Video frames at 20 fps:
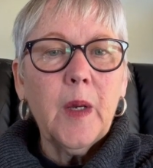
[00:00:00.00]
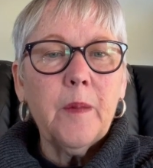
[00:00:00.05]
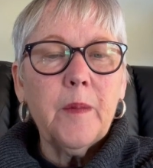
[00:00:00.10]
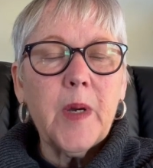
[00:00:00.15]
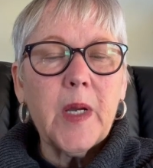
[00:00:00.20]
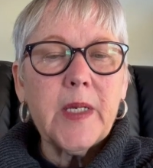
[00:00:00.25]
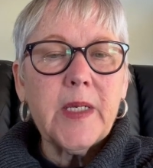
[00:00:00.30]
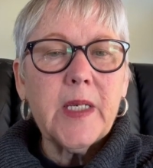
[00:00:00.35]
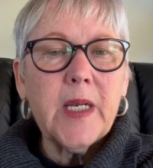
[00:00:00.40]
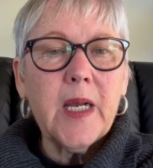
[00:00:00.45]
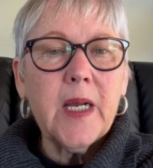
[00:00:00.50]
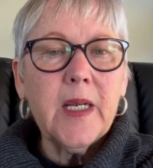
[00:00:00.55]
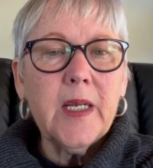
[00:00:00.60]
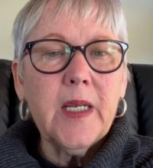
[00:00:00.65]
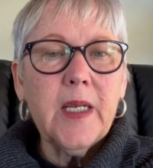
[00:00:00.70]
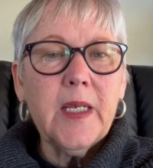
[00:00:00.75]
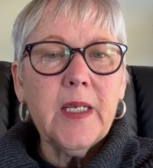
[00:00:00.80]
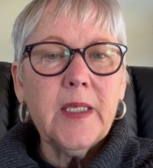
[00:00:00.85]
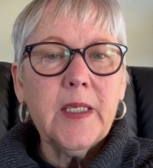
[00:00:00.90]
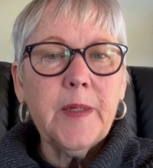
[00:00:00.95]
My
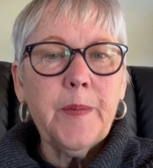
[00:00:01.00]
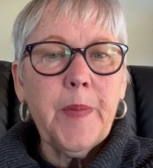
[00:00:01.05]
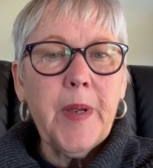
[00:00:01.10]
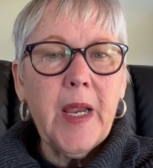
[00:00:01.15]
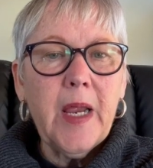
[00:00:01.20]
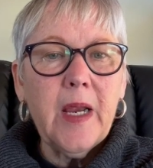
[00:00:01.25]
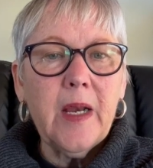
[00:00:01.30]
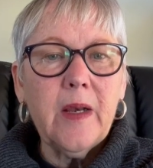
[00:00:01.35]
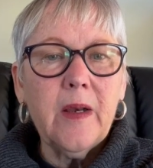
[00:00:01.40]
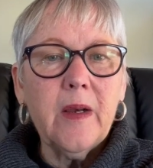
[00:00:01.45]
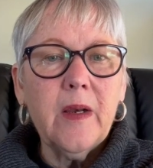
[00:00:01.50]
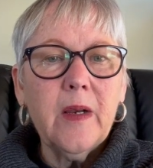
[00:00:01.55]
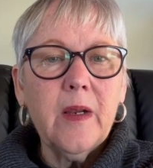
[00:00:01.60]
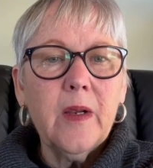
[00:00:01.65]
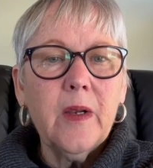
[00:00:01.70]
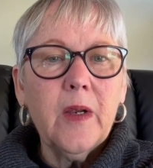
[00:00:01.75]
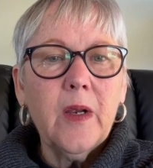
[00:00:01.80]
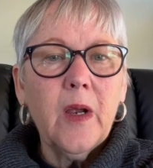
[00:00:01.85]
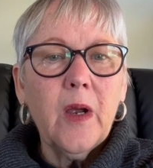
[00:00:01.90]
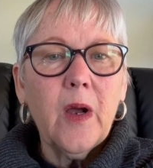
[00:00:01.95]
tongue is a pen
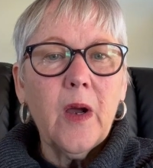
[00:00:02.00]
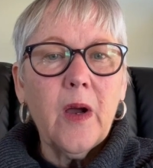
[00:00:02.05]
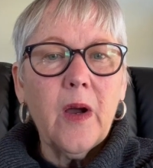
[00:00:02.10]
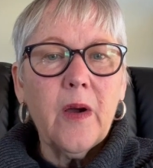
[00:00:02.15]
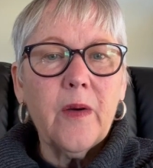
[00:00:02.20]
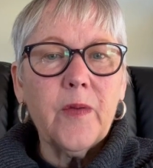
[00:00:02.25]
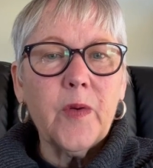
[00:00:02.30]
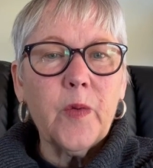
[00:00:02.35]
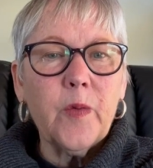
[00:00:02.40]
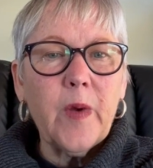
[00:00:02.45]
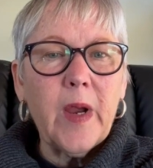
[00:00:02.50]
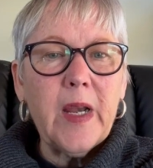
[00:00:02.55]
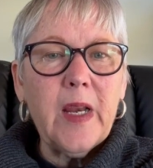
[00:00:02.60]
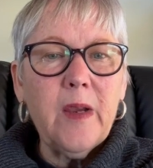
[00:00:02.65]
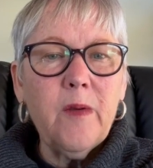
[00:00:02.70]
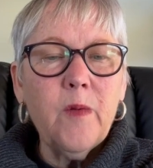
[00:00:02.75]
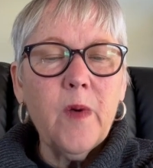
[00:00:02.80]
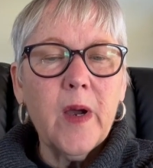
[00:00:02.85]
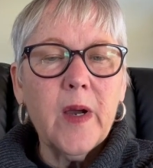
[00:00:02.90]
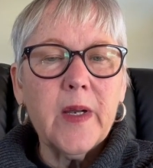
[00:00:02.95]
of a
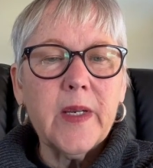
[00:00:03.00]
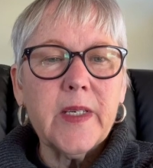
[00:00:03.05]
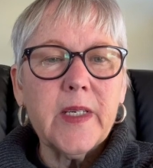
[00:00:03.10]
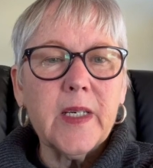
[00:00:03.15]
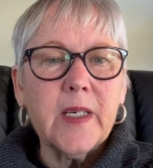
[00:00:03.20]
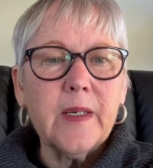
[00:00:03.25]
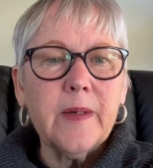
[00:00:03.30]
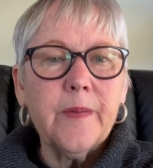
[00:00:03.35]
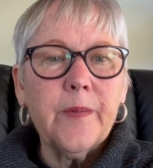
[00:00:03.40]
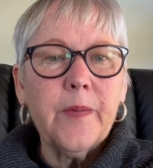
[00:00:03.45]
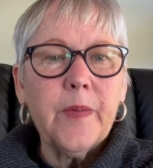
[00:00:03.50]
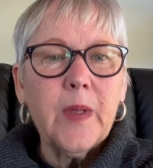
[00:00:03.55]
ready writer.